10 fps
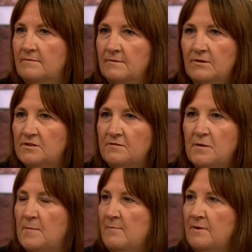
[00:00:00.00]
lots of
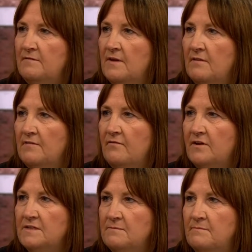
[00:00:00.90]
other people have, have,
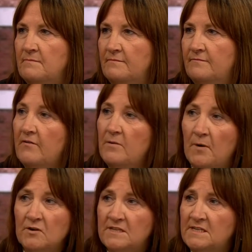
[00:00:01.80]
given us some very
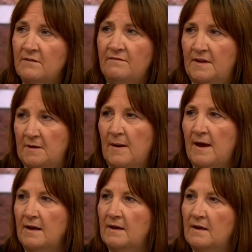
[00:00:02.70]
positive
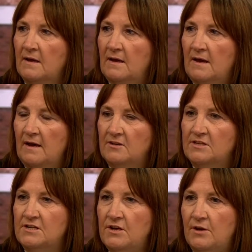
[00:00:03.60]
feedback. I
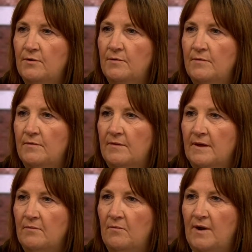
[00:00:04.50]
just knew
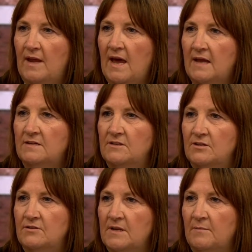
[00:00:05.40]
that we had to
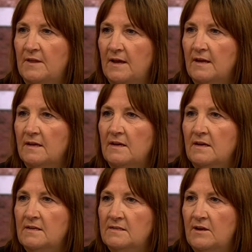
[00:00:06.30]
do something
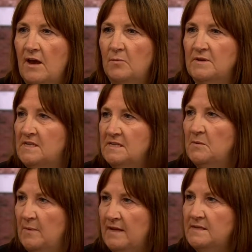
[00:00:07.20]
to help assist
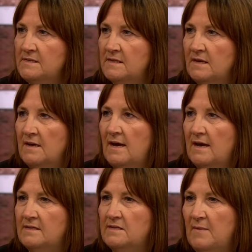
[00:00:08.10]
the police
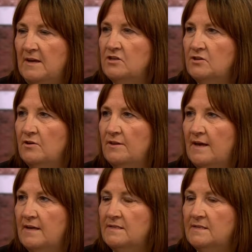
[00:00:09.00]
and to make sure
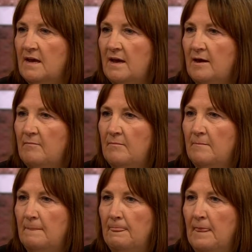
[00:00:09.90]
that um,